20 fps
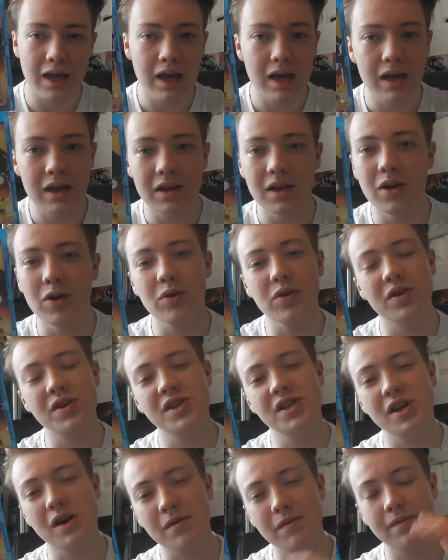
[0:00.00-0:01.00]
you know, there's
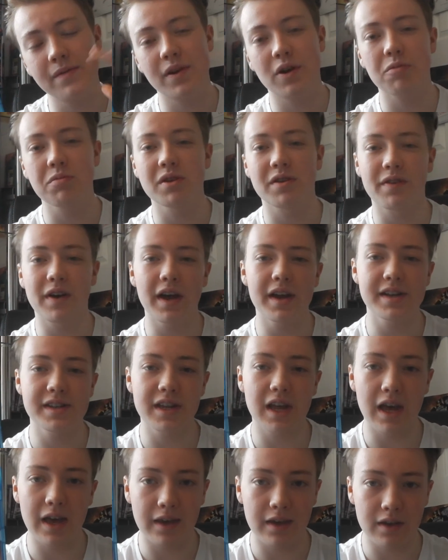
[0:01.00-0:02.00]
some films of his that
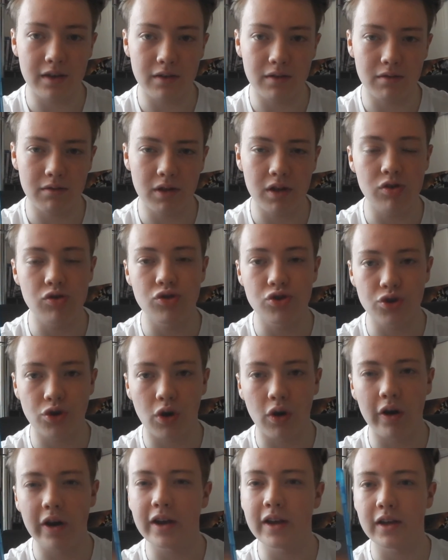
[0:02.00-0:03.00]
I can
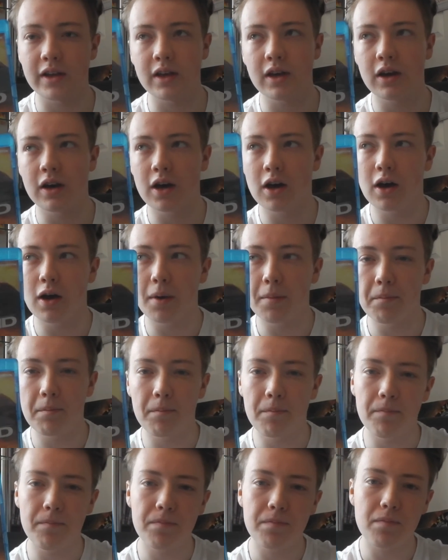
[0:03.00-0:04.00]
enjoy.
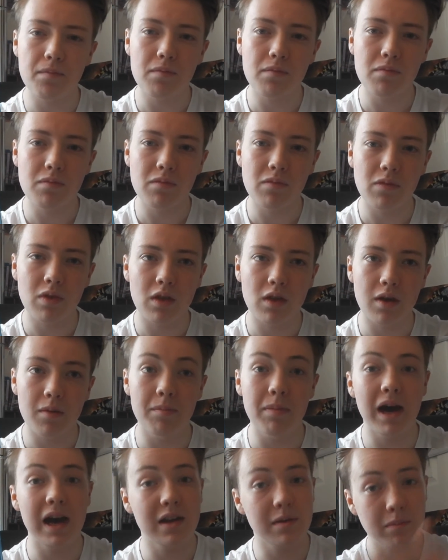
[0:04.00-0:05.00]

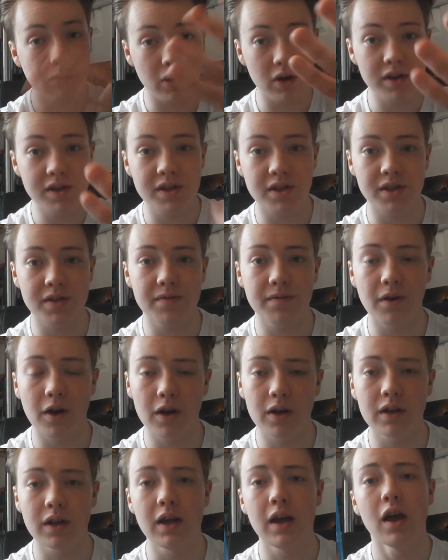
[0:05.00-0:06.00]
Bad Boys is
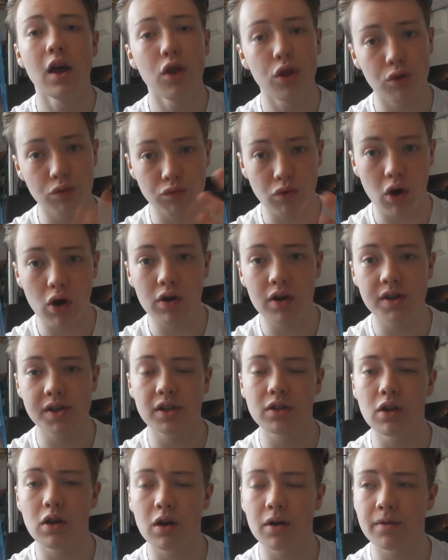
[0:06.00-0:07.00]
fun. The Rock is a
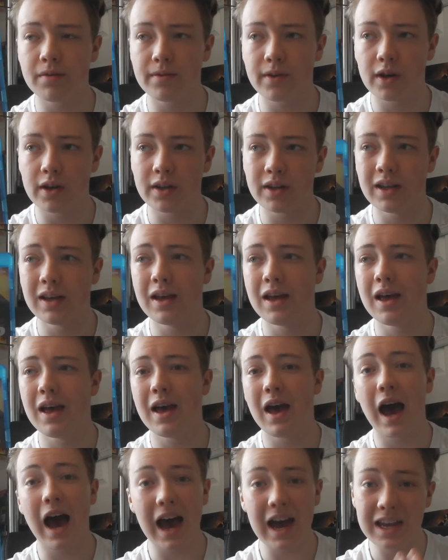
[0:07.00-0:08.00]
lot of fun.
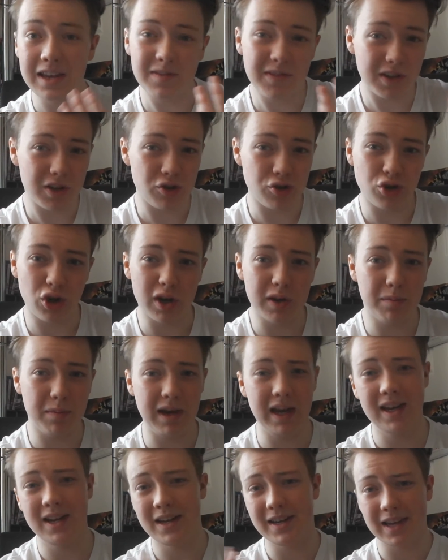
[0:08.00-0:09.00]
I even enjoyed
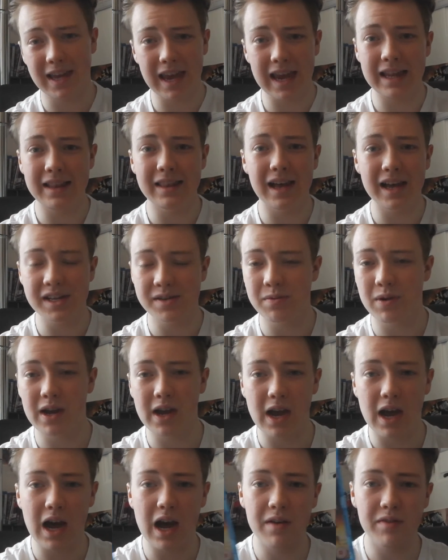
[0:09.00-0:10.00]
Pain and Gain. That's why I
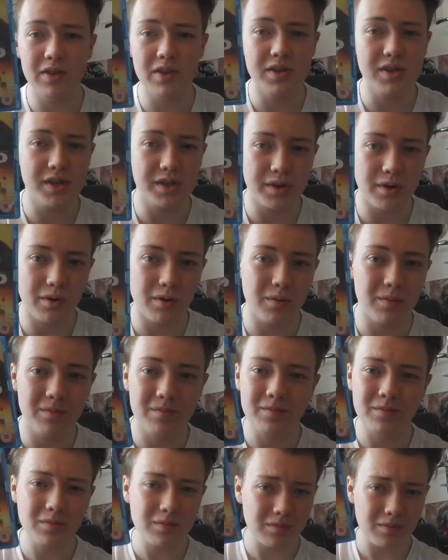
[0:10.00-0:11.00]
have it. So,
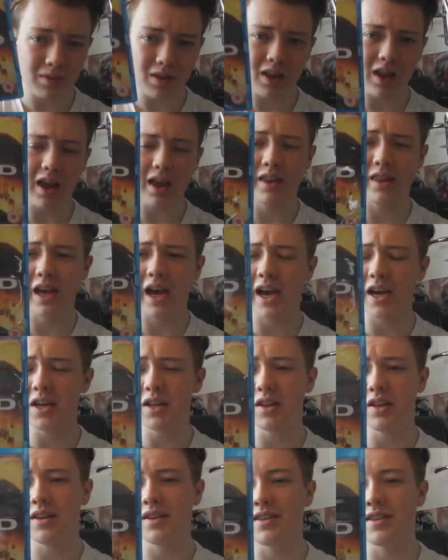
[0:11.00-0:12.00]
The
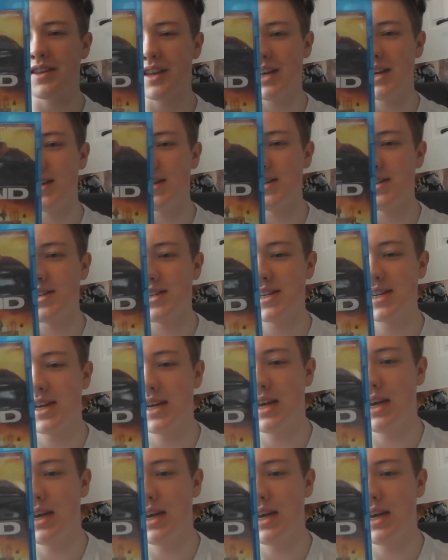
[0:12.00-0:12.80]
Island is.